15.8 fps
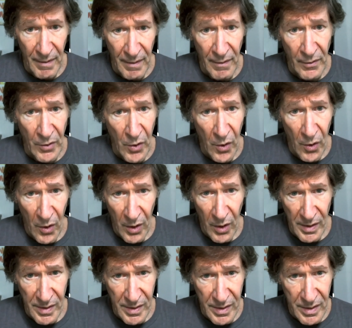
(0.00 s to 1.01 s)

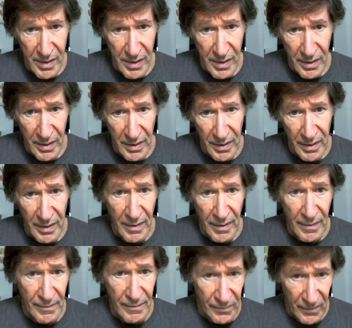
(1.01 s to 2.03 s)
caused,
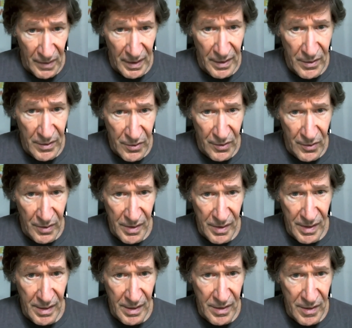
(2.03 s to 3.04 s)
in a certain
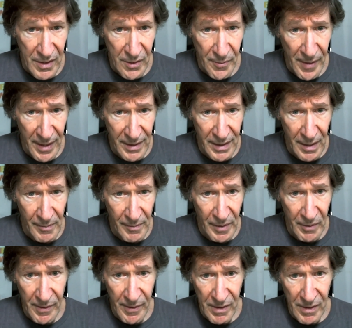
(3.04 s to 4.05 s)
sense, this pandemic,
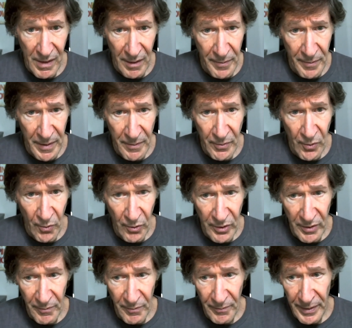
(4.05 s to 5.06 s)
because like people
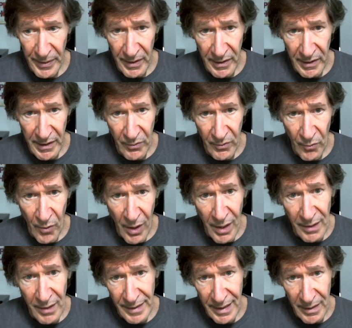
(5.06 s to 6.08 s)
wouldn't be eating
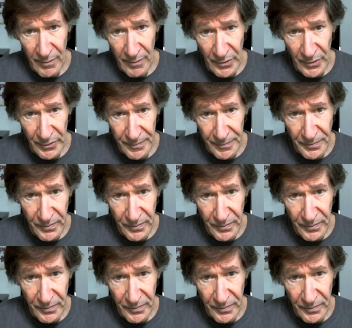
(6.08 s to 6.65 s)
wild animals